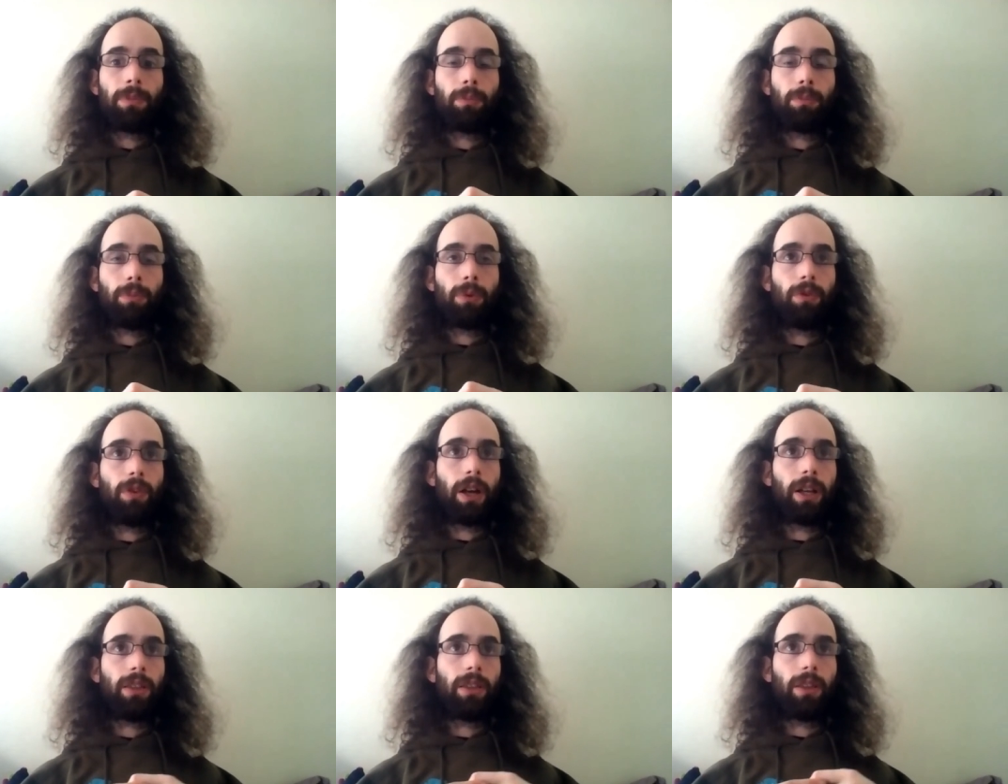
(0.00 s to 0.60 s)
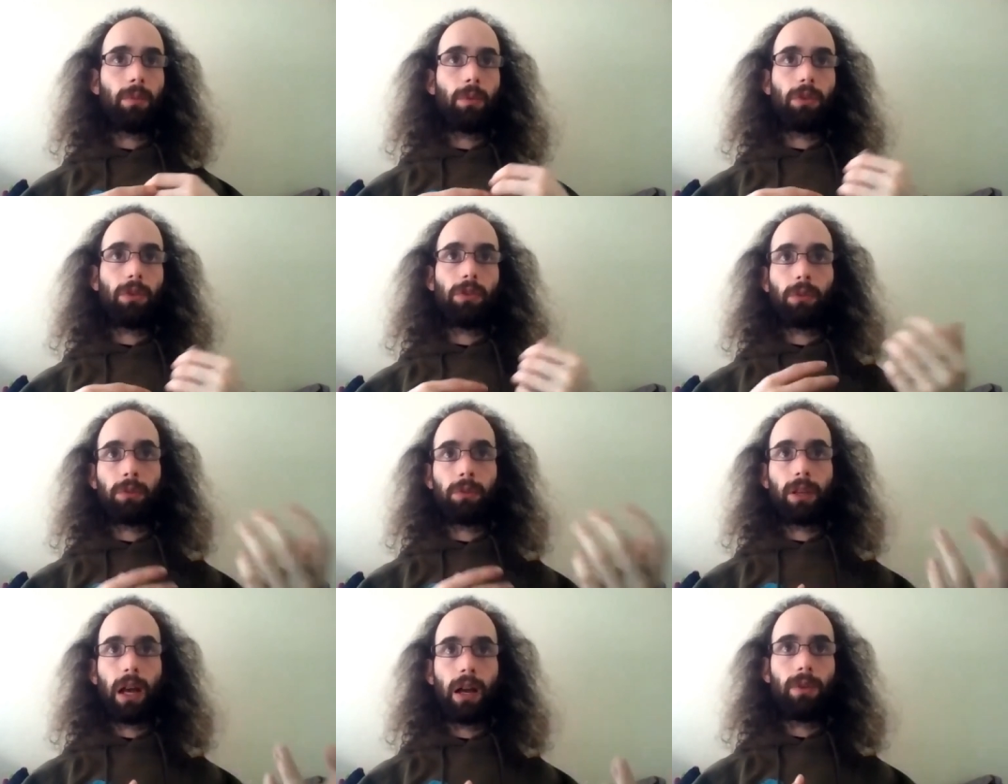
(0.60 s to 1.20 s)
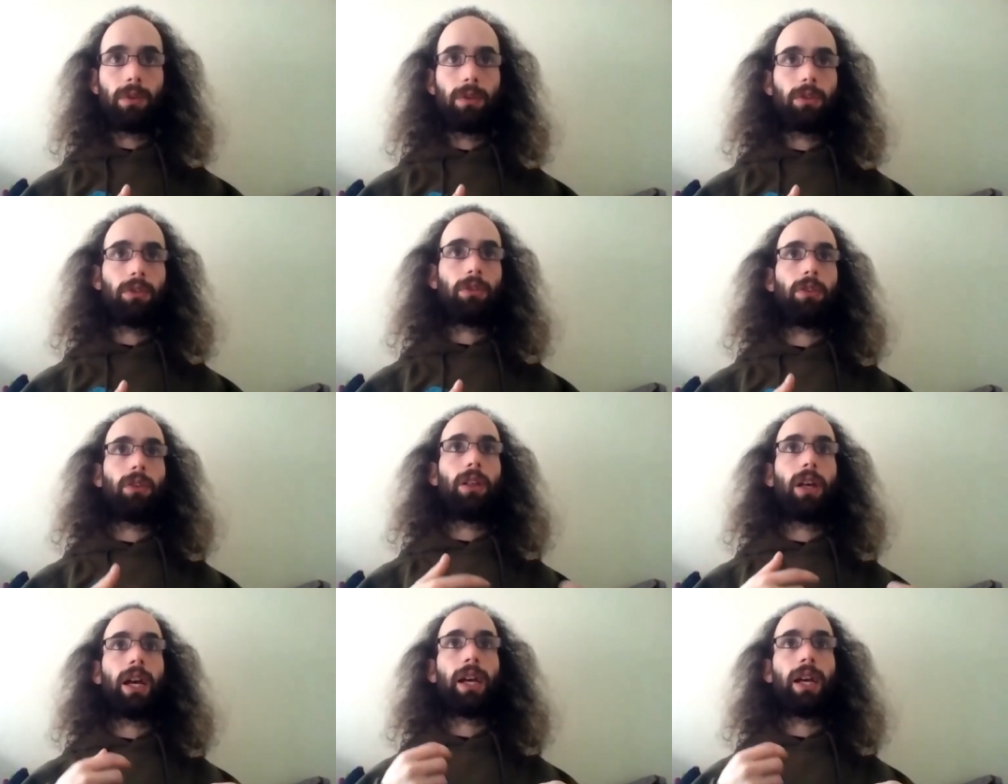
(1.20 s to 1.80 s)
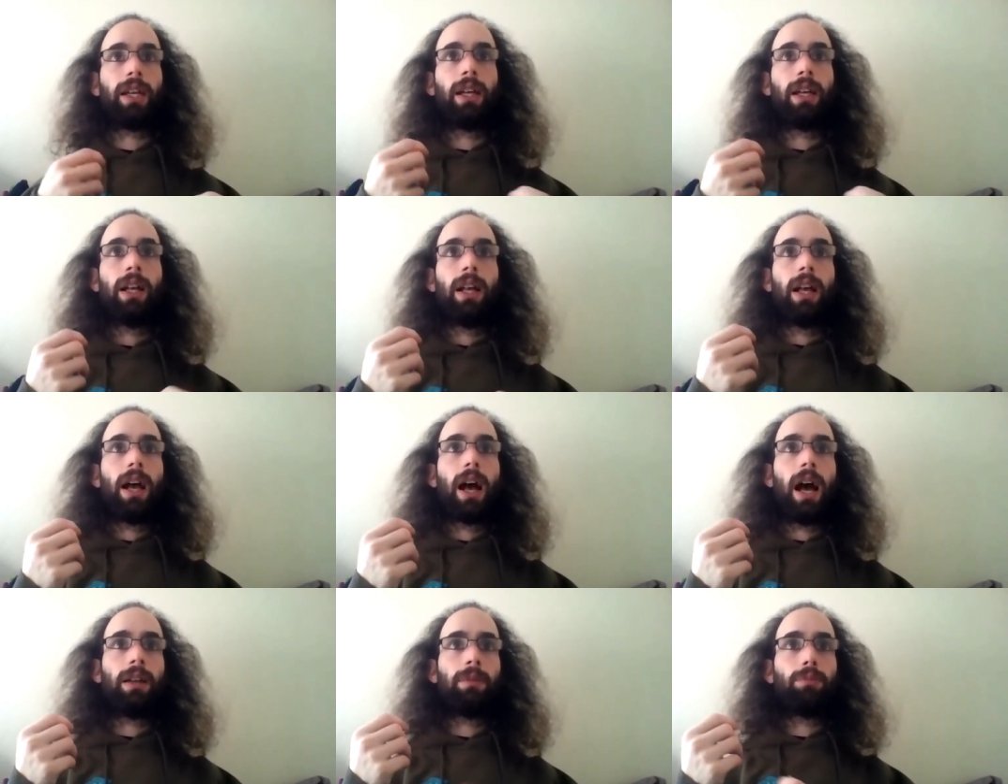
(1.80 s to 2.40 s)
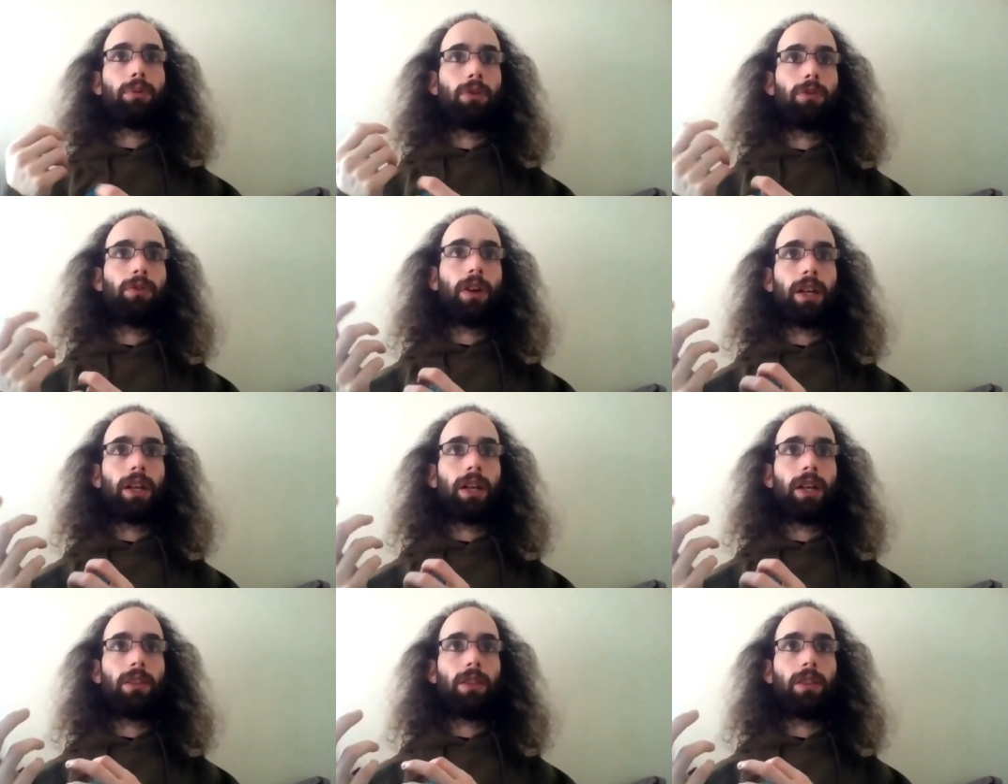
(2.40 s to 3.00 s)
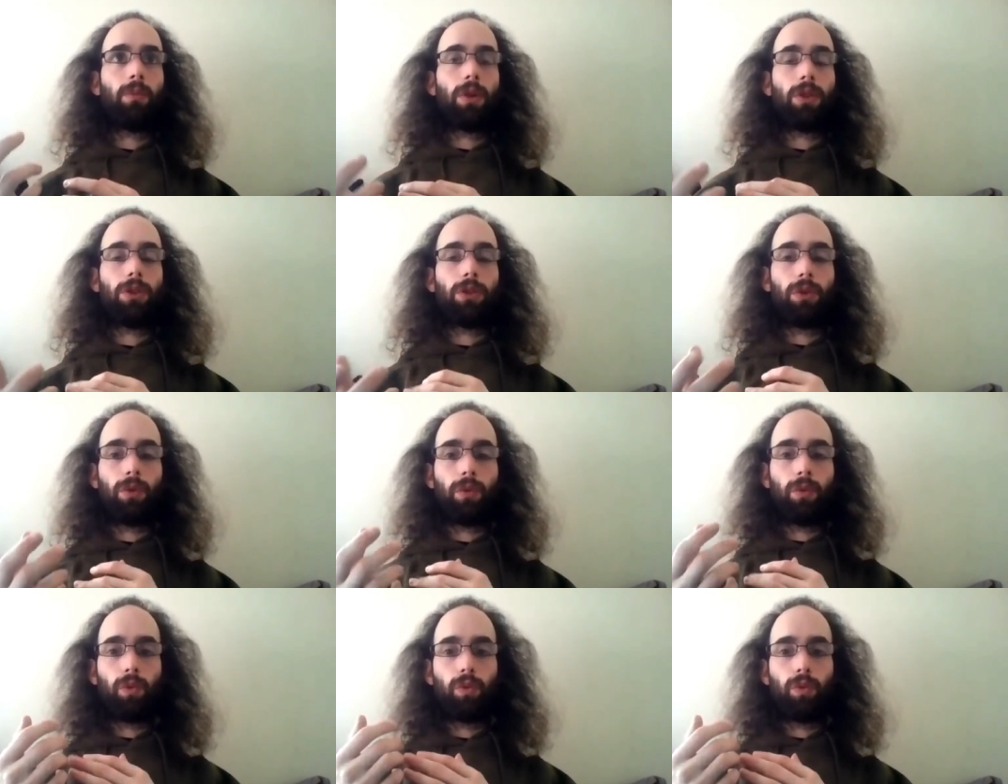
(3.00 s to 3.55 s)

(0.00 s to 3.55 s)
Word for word: provide them with some counselling and provide them with